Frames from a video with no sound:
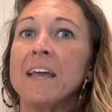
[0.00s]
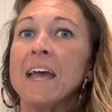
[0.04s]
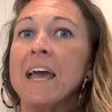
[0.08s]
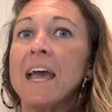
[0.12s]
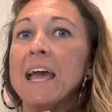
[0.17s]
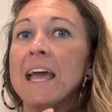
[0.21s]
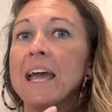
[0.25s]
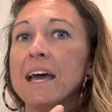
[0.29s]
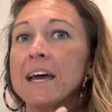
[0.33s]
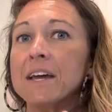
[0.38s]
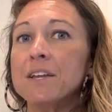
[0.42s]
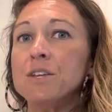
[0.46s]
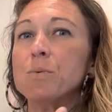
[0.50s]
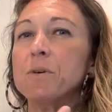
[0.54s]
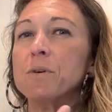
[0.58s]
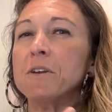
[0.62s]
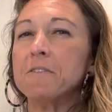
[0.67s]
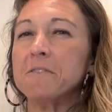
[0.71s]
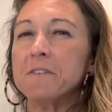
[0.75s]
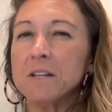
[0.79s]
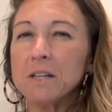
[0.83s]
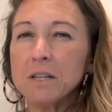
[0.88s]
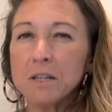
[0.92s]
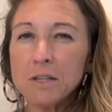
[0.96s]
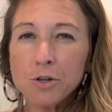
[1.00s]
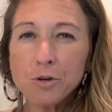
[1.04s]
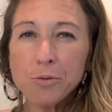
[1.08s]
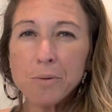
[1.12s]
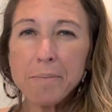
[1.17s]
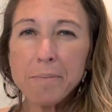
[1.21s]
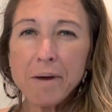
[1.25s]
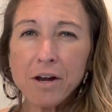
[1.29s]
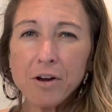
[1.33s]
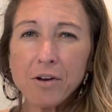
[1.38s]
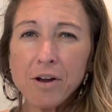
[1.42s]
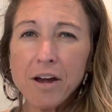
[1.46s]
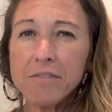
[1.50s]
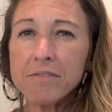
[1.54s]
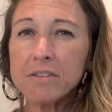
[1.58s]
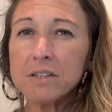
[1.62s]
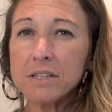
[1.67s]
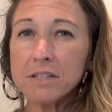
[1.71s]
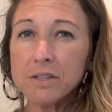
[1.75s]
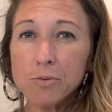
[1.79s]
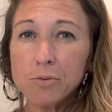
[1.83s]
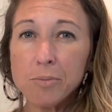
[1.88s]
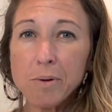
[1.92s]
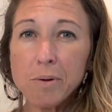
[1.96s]
and you want to feel a little bit better, have a
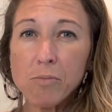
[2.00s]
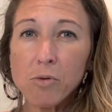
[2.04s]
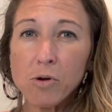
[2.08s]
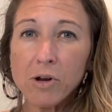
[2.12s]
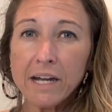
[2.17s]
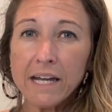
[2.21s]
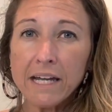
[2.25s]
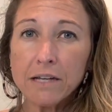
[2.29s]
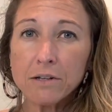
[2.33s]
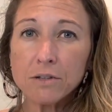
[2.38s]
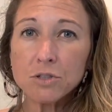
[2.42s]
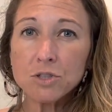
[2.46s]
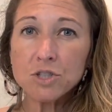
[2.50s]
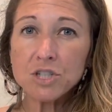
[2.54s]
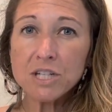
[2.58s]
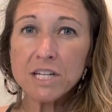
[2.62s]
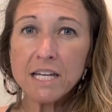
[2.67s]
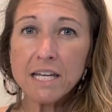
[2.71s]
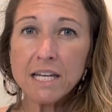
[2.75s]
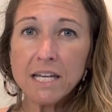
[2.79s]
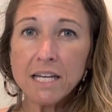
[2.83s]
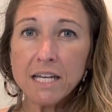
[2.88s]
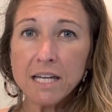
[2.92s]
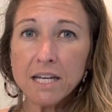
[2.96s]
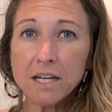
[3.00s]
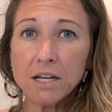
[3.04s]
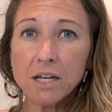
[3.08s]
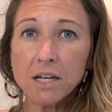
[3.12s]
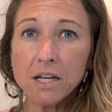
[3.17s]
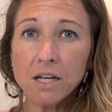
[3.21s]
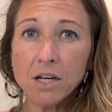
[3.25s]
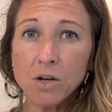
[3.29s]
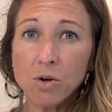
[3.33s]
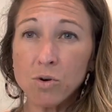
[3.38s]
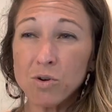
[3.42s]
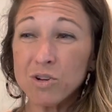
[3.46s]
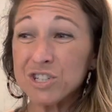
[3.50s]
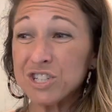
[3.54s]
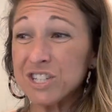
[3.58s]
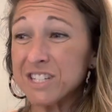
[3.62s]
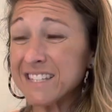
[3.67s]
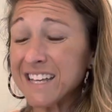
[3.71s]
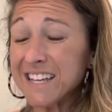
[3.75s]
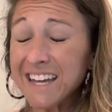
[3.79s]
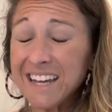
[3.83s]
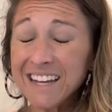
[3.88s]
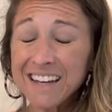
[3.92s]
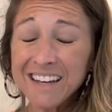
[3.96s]
little bit more energy, or just
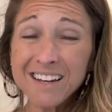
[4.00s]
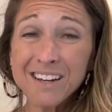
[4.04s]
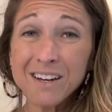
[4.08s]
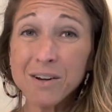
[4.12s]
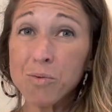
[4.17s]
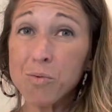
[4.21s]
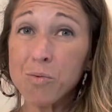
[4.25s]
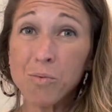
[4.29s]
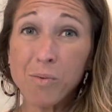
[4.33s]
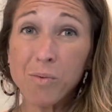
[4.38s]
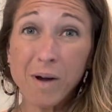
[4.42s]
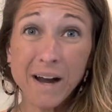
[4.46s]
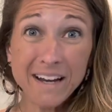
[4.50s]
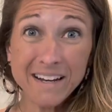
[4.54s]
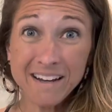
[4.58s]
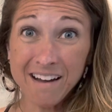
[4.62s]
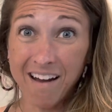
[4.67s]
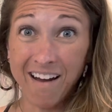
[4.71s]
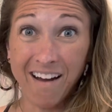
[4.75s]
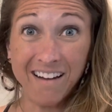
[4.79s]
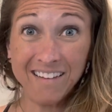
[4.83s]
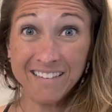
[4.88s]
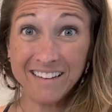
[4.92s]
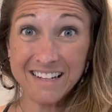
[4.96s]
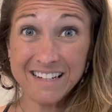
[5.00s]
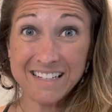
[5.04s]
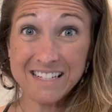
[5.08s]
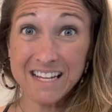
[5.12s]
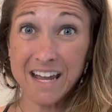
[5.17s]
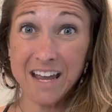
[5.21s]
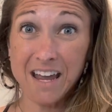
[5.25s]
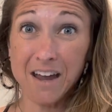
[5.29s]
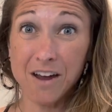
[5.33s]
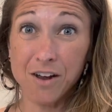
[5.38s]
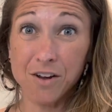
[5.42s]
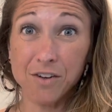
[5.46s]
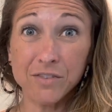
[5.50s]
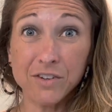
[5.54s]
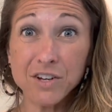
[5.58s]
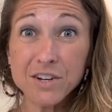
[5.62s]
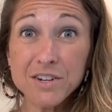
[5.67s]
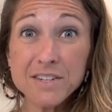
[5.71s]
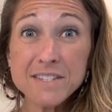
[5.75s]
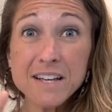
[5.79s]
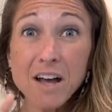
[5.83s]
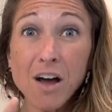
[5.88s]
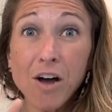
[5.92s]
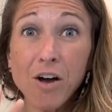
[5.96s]
like, why not like take care of
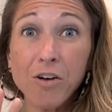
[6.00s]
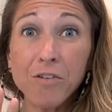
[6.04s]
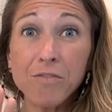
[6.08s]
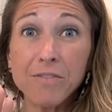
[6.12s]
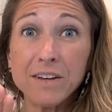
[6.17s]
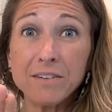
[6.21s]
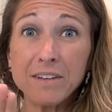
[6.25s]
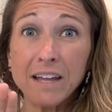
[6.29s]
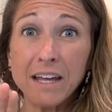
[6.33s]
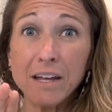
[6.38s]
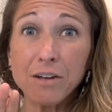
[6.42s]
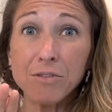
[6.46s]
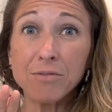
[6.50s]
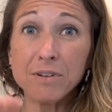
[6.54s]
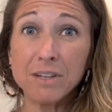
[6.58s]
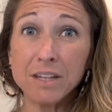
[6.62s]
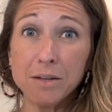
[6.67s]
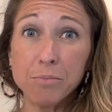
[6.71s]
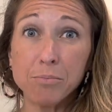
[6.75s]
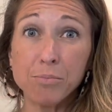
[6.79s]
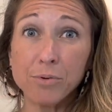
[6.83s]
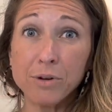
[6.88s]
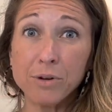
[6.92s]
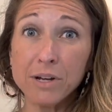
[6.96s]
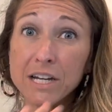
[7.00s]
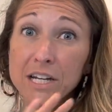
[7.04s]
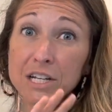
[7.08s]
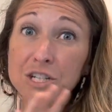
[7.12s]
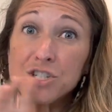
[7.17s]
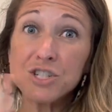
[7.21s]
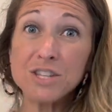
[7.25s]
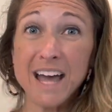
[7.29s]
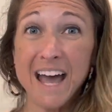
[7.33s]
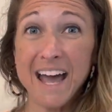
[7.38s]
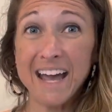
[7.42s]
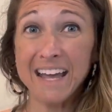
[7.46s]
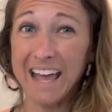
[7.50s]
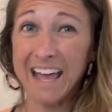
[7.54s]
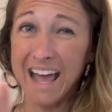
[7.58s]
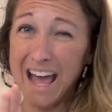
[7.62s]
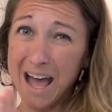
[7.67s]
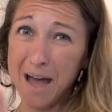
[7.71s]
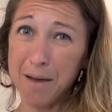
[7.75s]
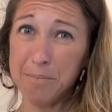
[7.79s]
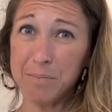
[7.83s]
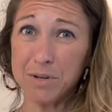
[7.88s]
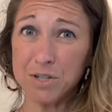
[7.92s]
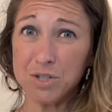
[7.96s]
yourself and like really bridge that
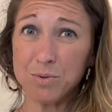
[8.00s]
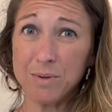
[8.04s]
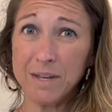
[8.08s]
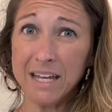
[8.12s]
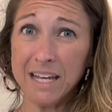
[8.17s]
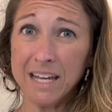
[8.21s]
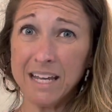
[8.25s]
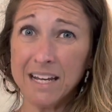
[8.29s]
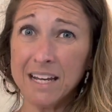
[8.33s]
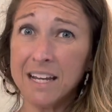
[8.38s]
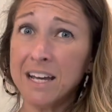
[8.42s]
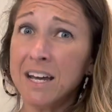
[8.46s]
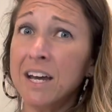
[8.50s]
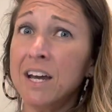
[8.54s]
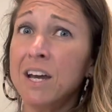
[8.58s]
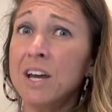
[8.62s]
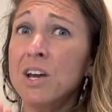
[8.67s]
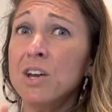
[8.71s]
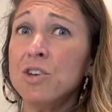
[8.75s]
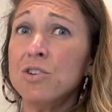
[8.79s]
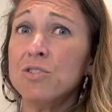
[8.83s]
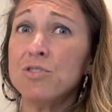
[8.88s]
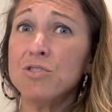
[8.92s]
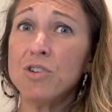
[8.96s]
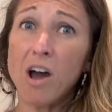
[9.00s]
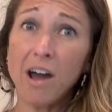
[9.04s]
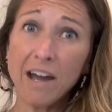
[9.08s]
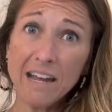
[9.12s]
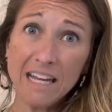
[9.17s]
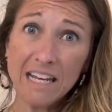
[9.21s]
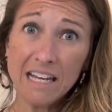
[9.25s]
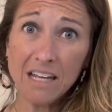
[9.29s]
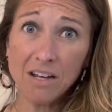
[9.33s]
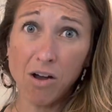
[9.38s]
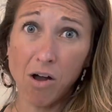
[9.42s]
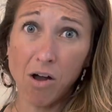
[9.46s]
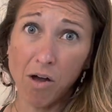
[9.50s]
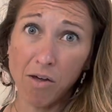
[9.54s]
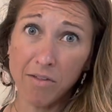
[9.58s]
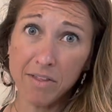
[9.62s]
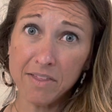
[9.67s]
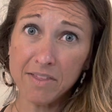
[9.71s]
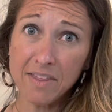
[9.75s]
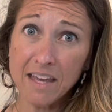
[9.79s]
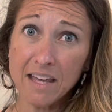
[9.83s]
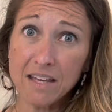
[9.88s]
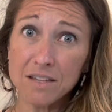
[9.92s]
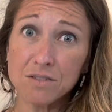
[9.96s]
gap between you're not eating all the
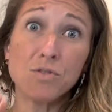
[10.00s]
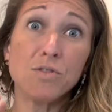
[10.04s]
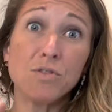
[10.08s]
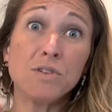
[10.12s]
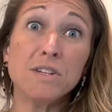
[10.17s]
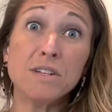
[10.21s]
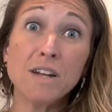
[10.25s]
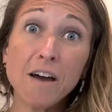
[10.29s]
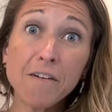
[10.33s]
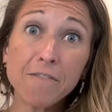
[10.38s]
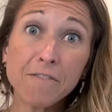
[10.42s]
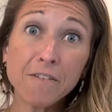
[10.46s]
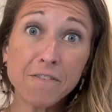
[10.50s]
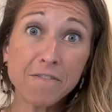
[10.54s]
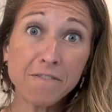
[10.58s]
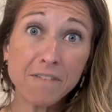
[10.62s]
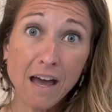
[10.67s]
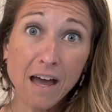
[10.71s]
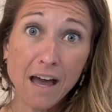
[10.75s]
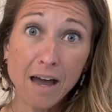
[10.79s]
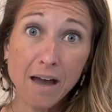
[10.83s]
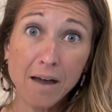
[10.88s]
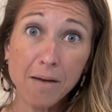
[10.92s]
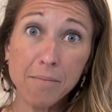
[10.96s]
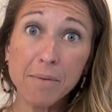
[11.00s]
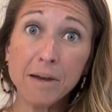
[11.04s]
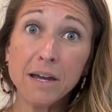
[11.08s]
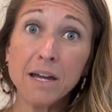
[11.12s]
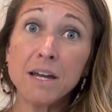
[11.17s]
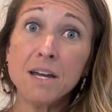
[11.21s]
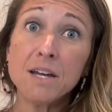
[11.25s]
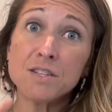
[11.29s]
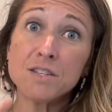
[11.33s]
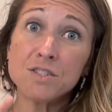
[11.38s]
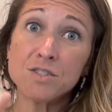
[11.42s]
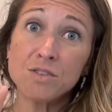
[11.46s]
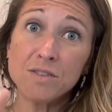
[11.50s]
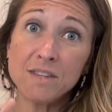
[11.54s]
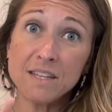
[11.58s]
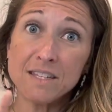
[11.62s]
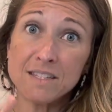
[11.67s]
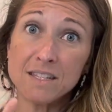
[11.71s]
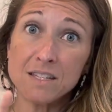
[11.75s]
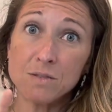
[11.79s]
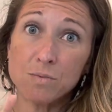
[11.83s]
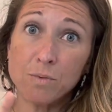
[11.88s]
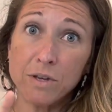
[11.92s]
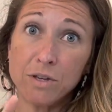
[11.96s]
things or enough of them. So this
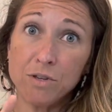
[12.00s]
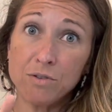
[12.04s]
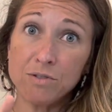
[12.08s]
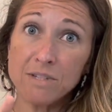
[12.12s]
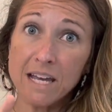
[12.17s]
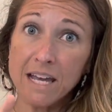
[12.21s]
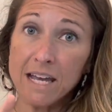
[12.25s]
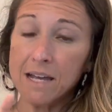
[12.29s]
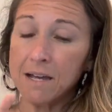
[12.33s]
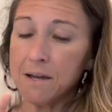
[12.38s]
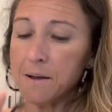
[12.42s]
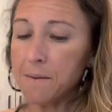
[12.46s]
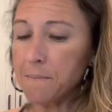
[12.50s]
is what you take,